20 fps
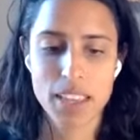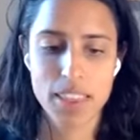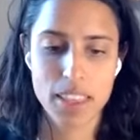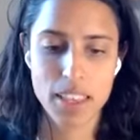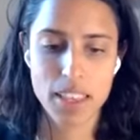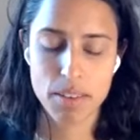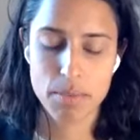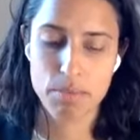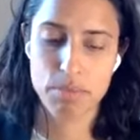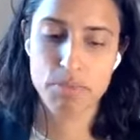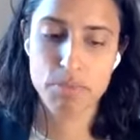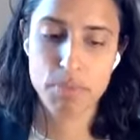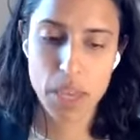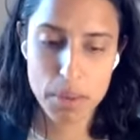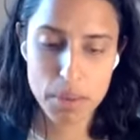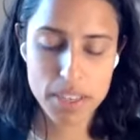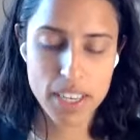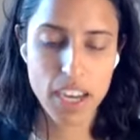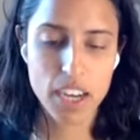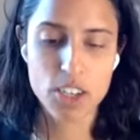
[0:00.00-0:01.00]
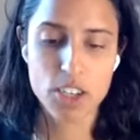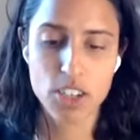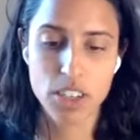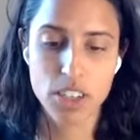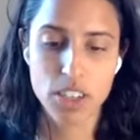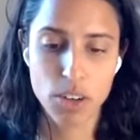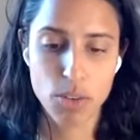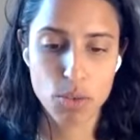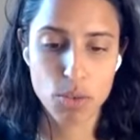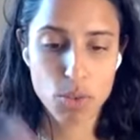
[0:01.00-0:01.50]
that babies
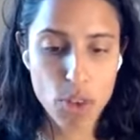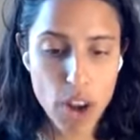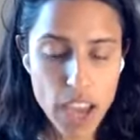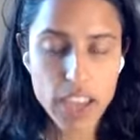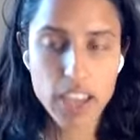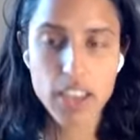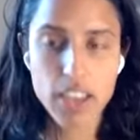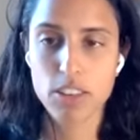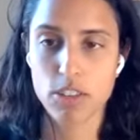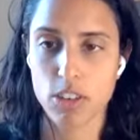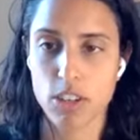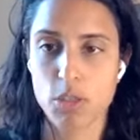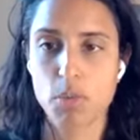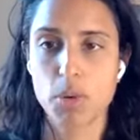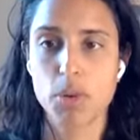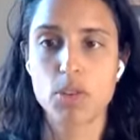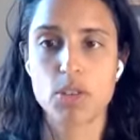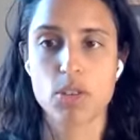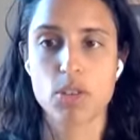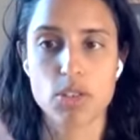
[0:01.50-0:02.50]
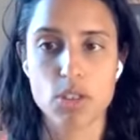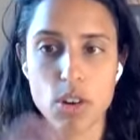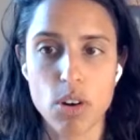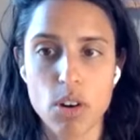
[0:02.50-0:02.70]
actually need regular exposure to